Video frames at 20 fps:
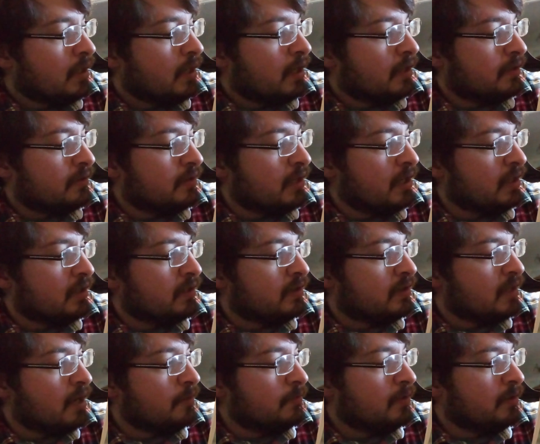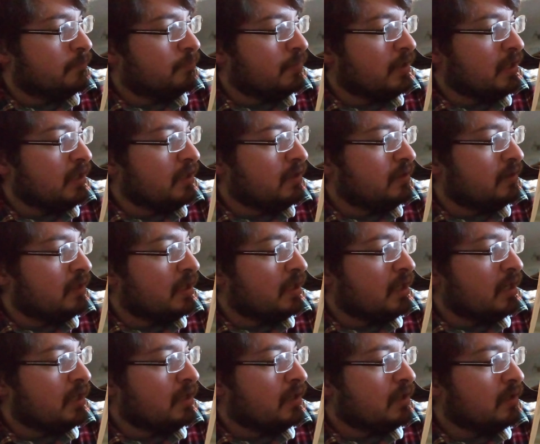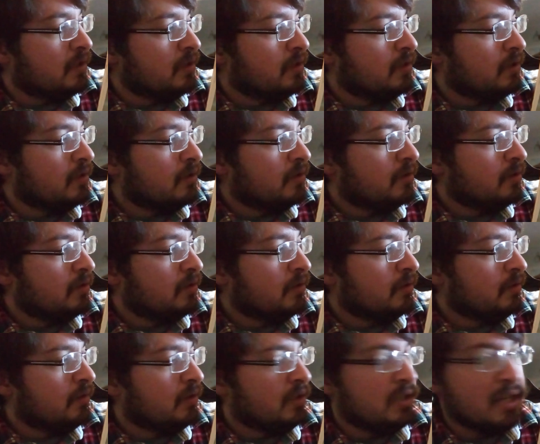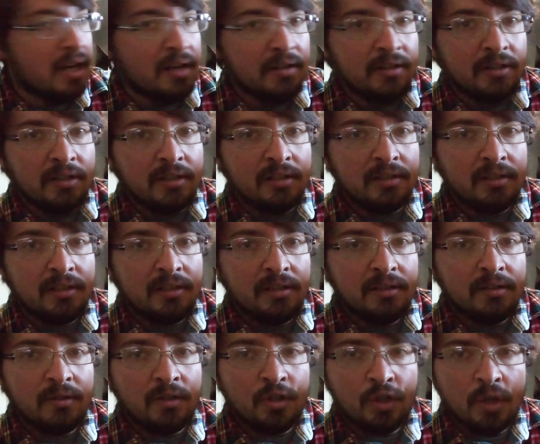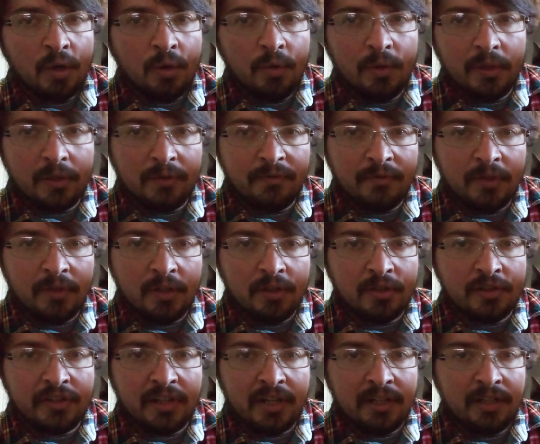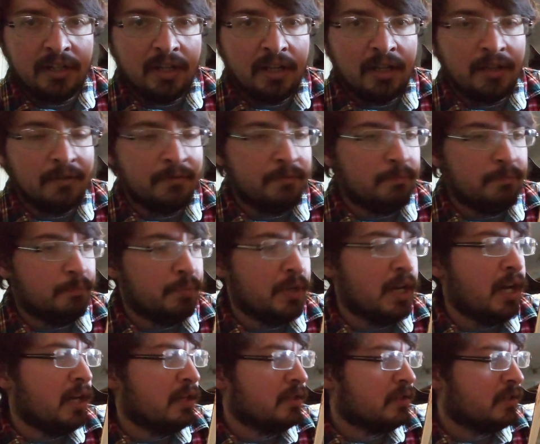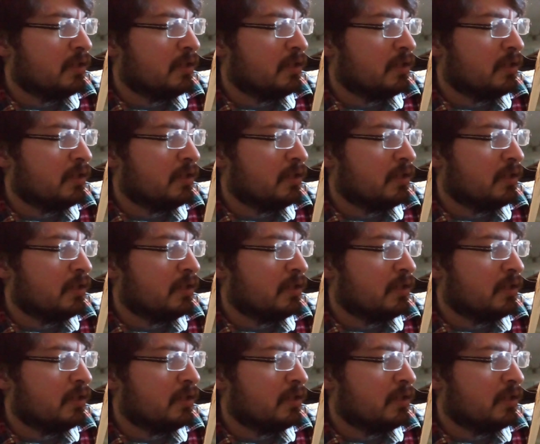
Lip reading: I think that would be the younger or older version of Buck.